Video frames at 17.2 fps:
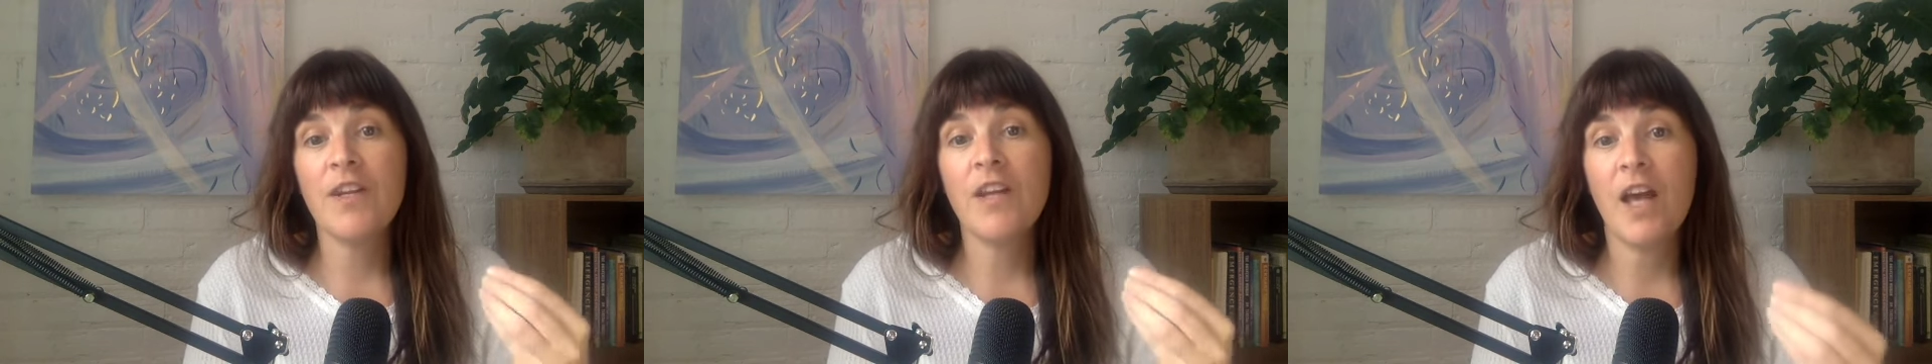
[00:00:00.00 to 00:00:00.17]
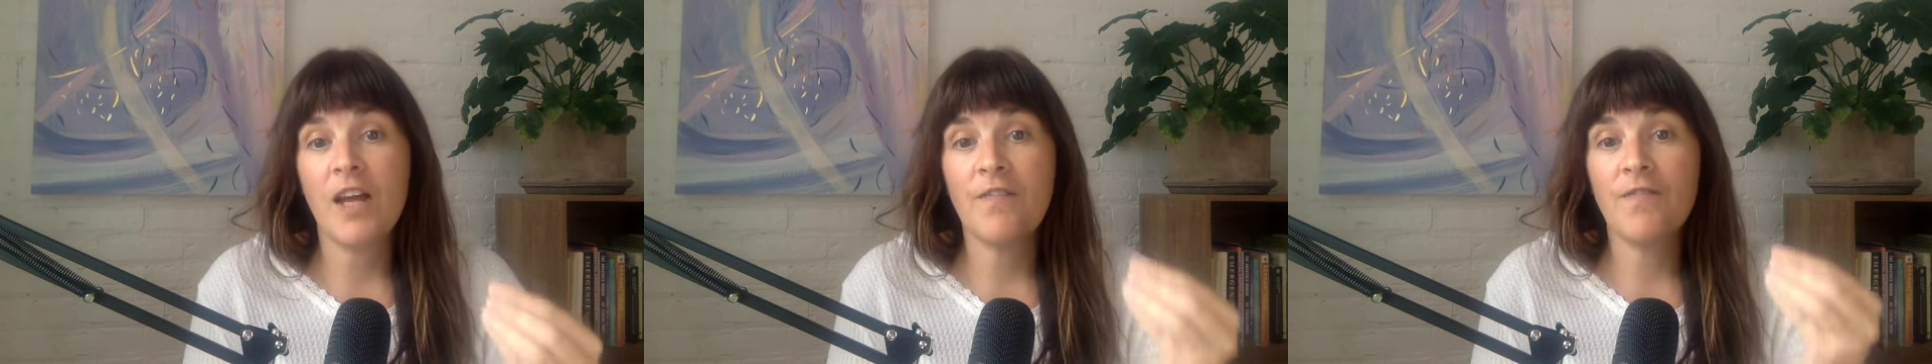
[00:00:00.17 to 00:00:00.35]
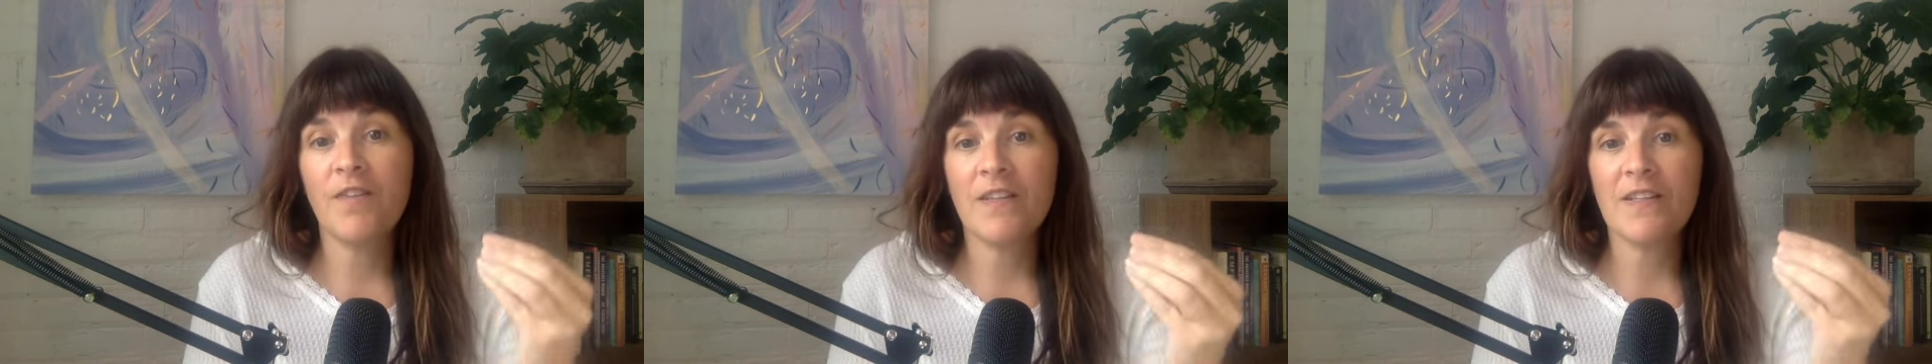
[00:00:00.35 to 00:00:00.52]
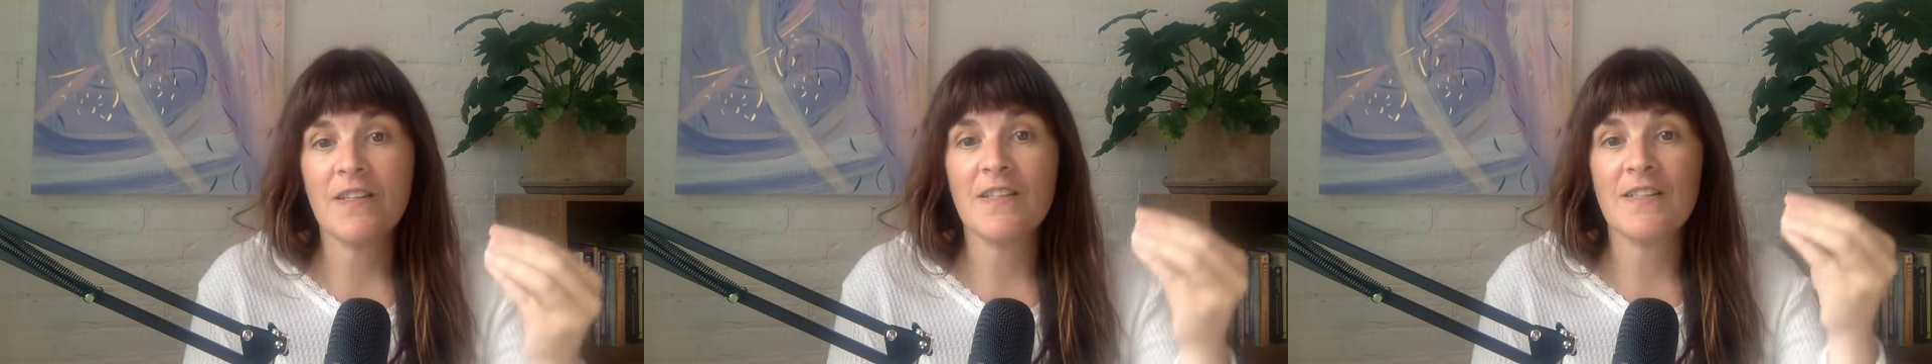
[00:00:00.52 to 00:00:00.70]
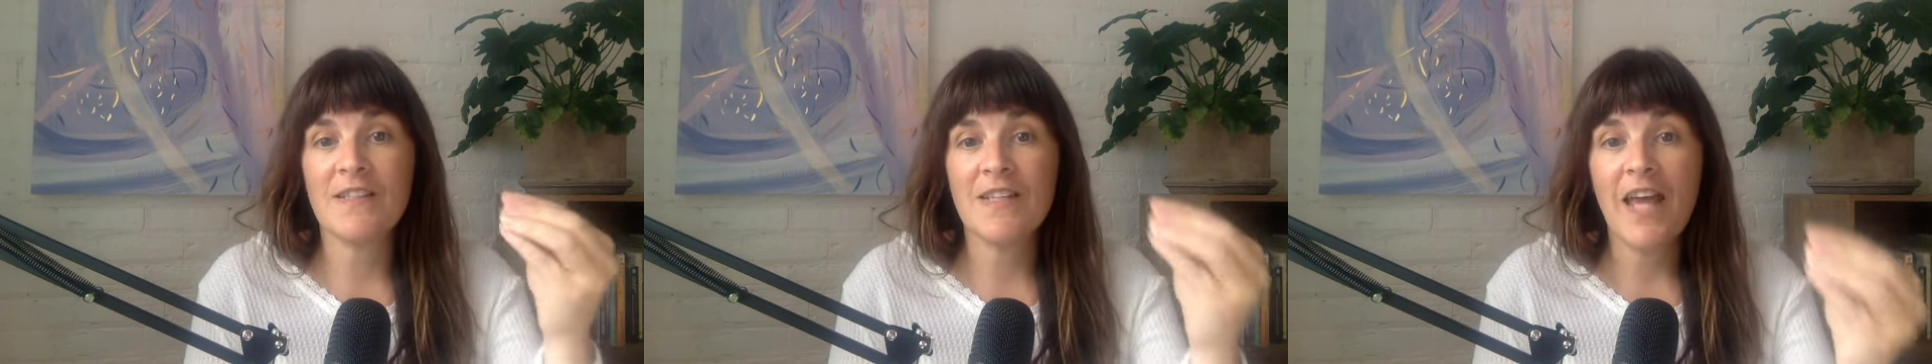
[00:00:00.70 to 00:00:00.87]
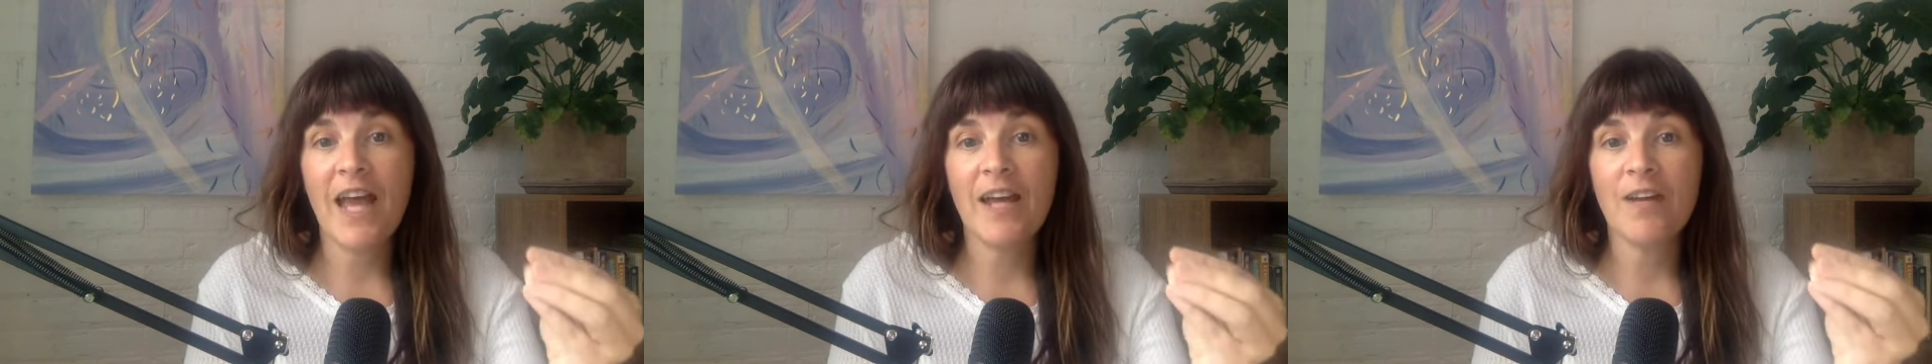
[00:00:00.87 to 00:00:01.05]
the life it
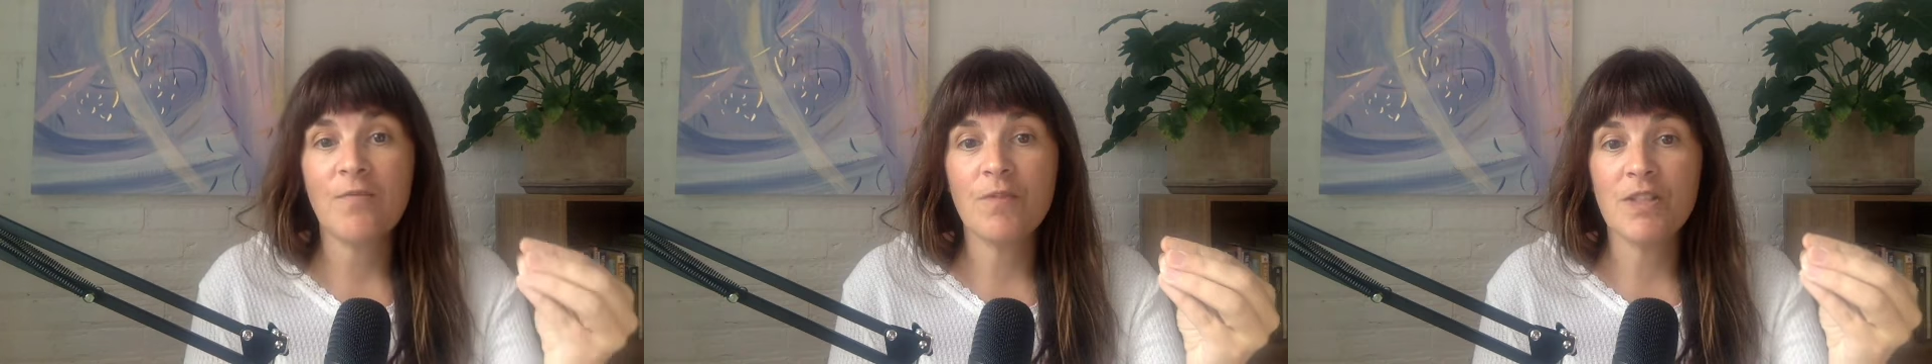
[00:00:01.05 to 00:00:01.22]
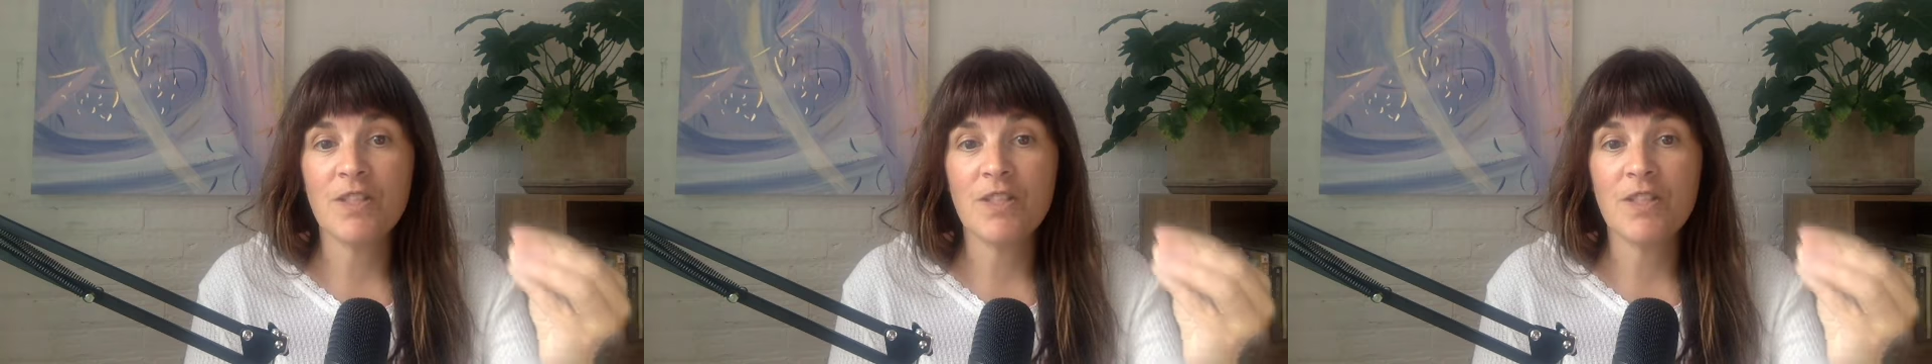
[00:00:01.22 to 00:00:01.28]
has led,